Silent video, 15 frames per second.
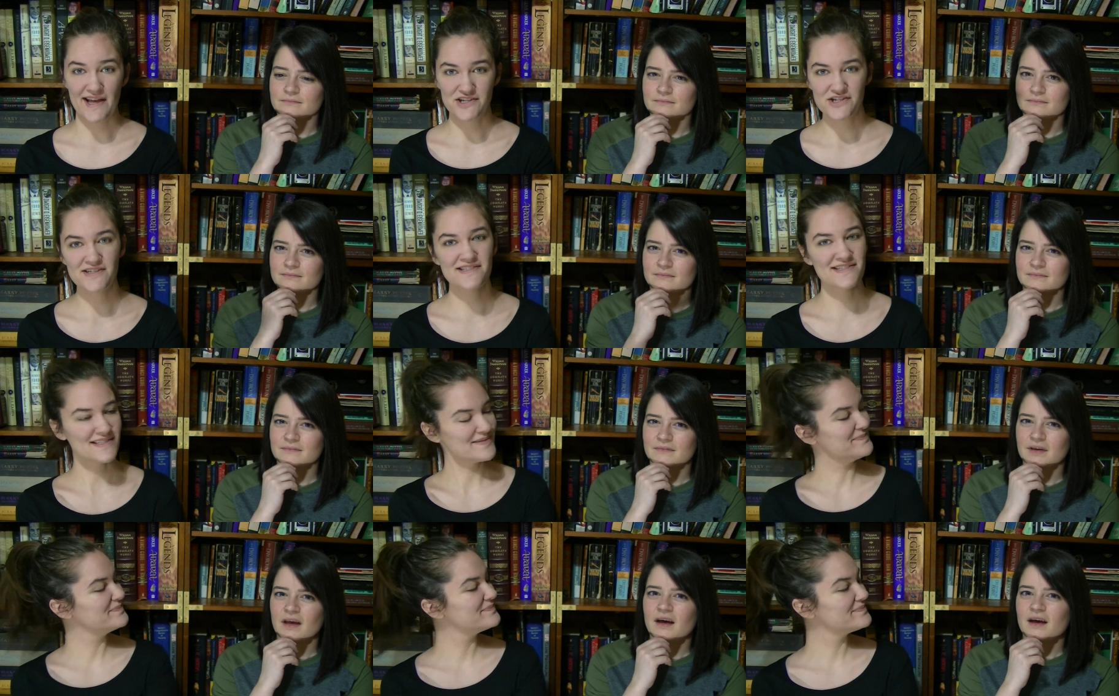
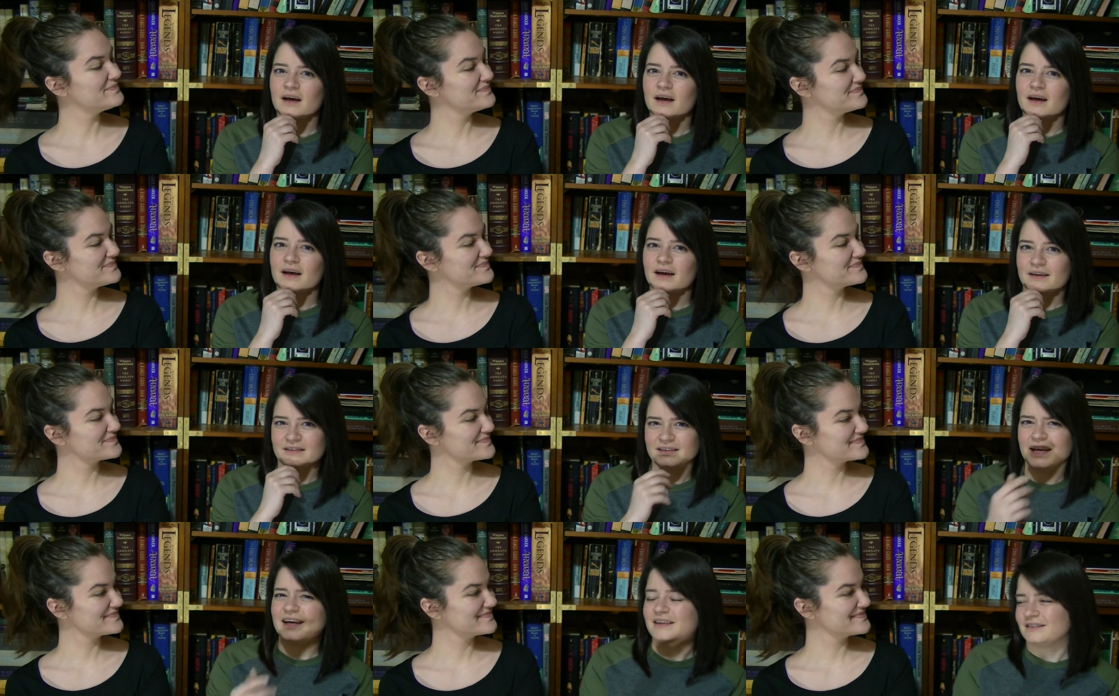Speaker 1: edges?
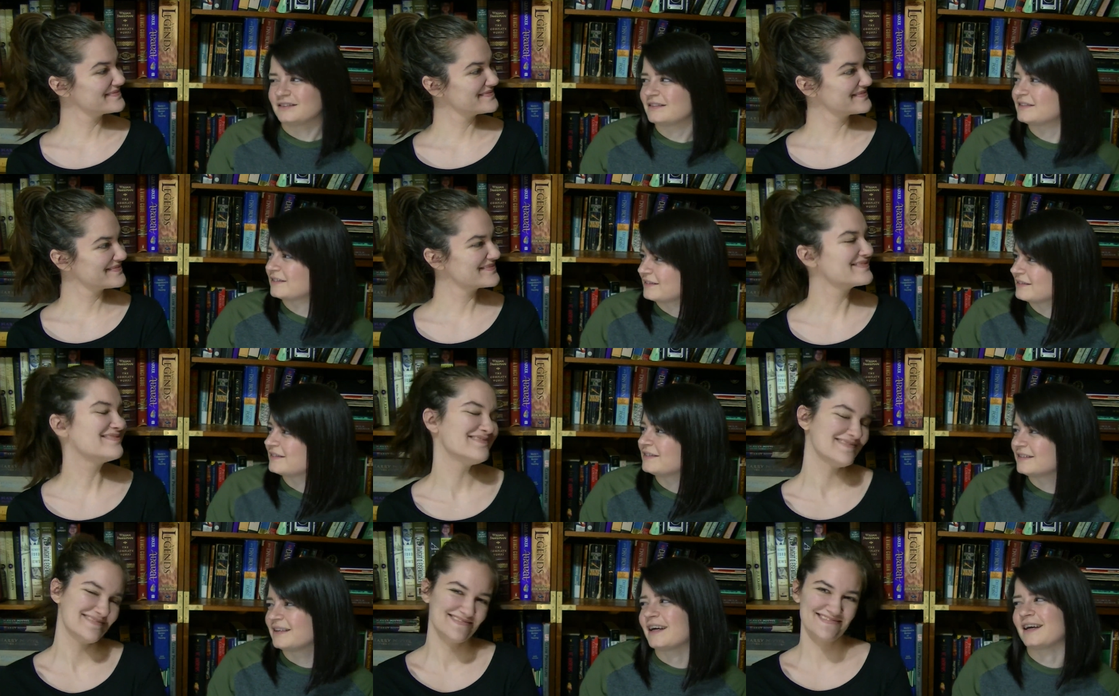Yes.
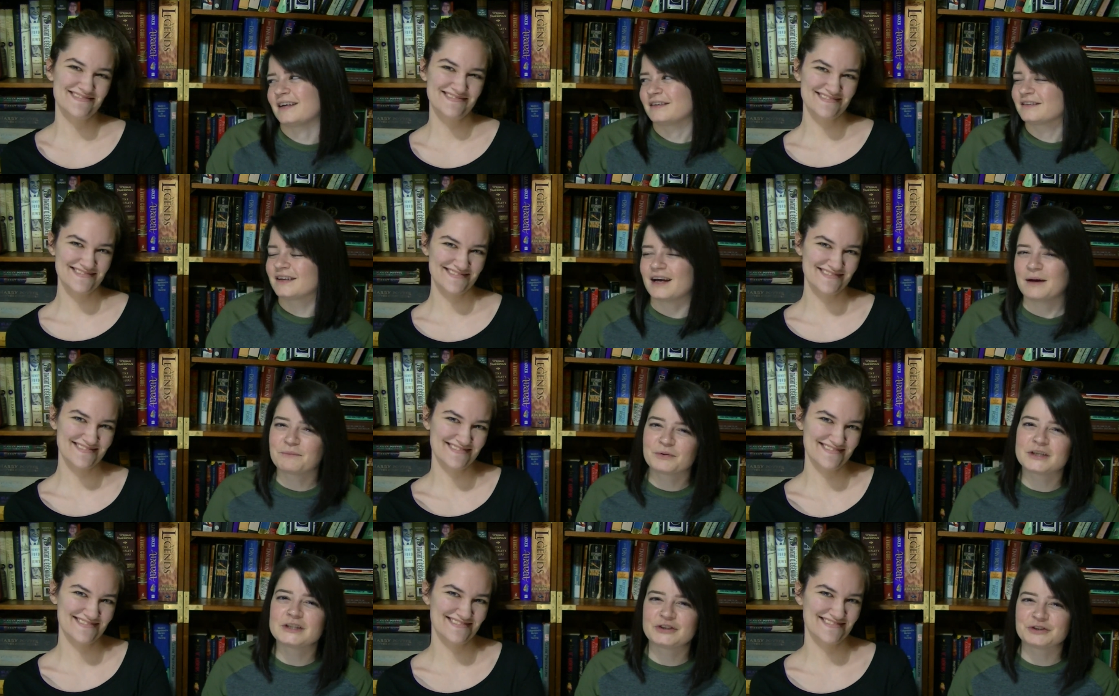Yeah. I'm
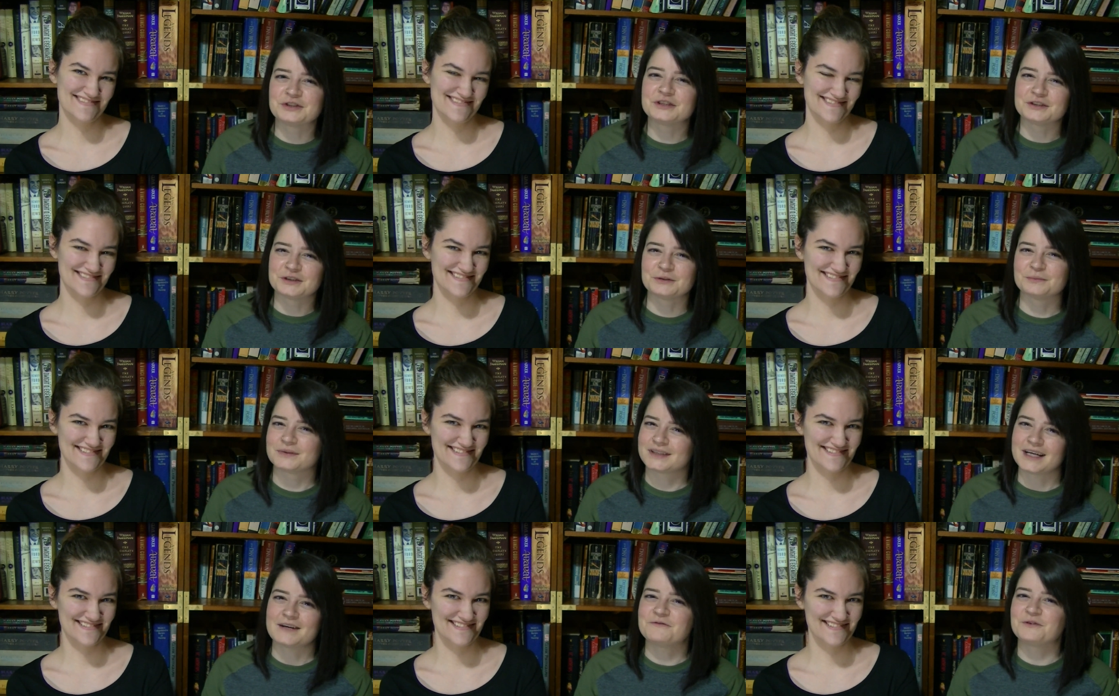pretty sure you do,
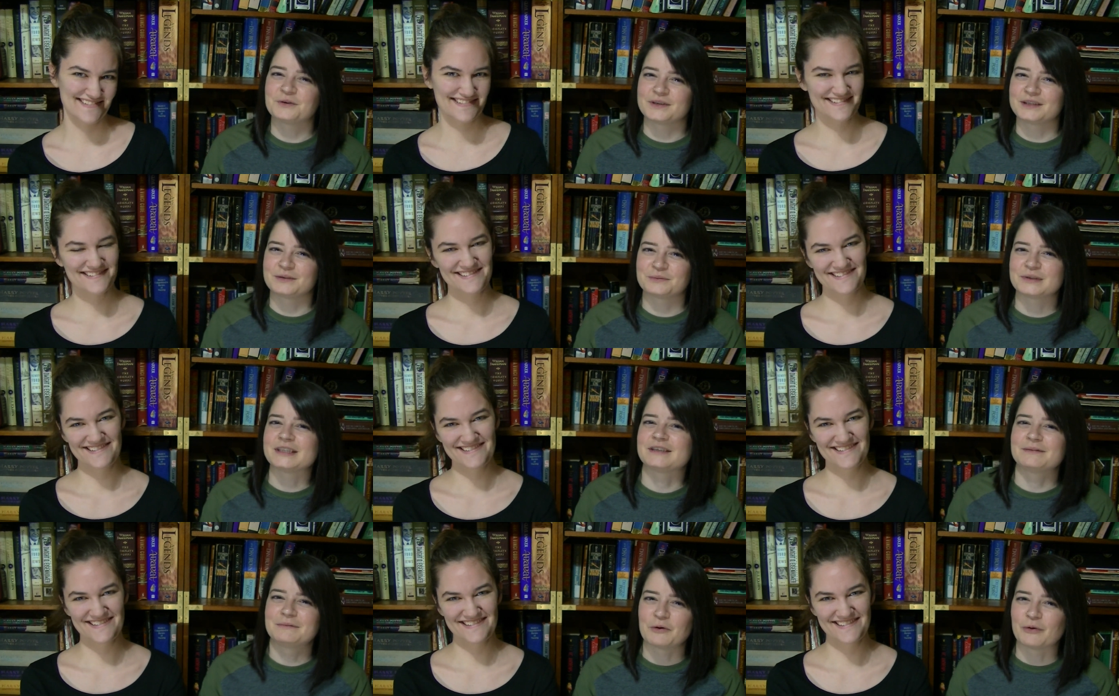but I have no idea
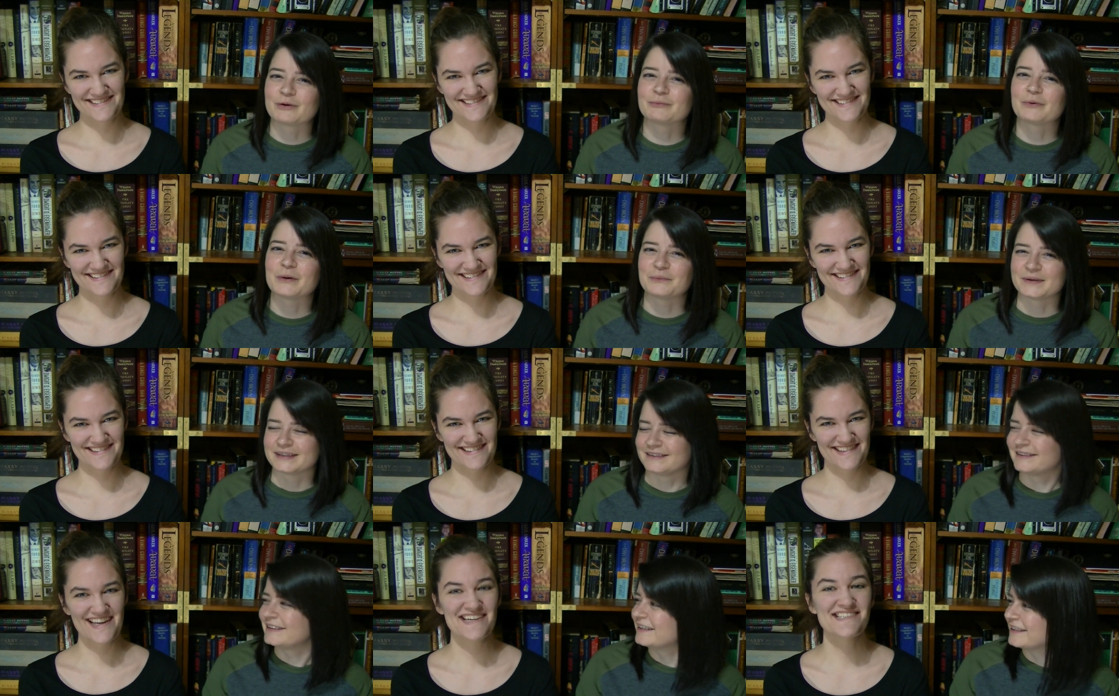where or what
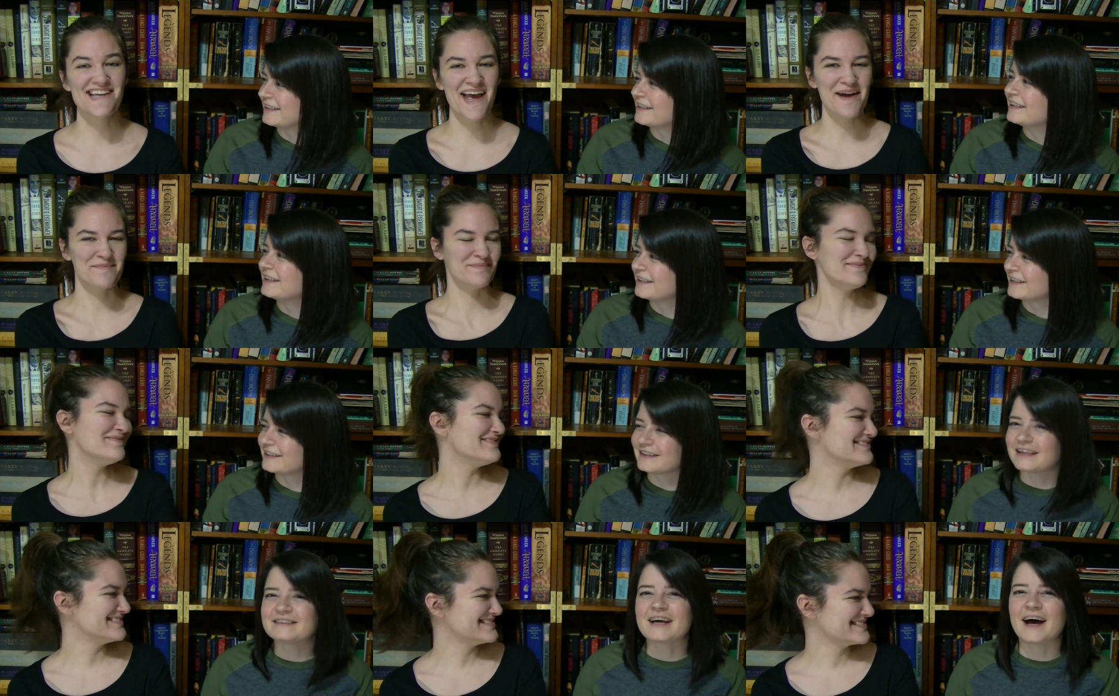one. Same.
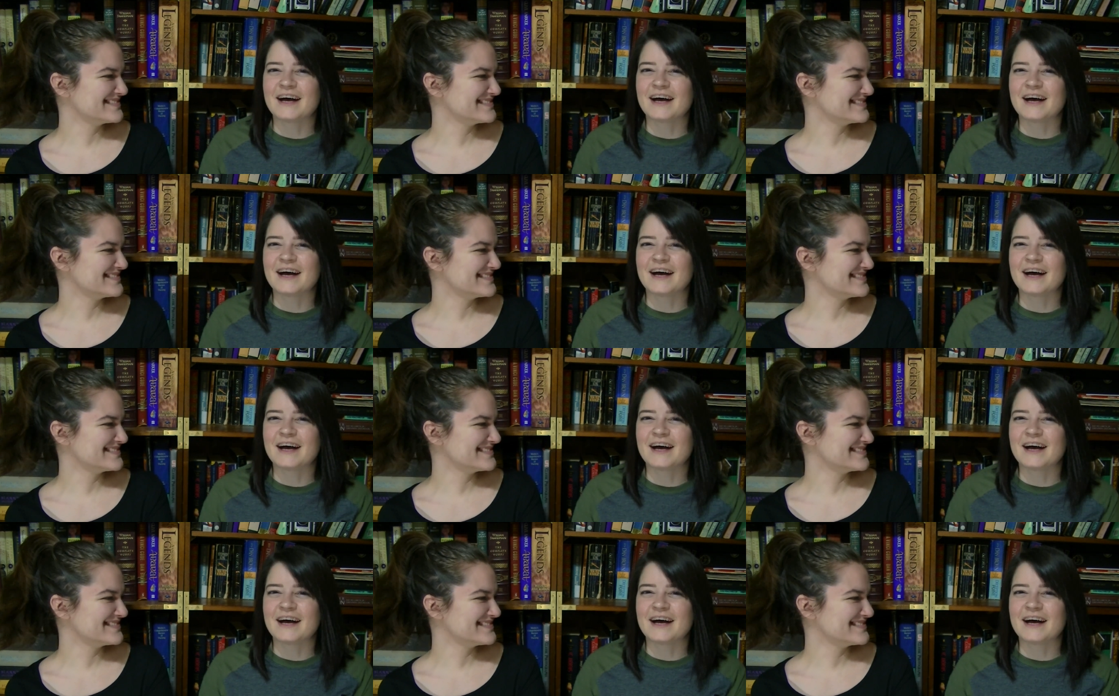Let's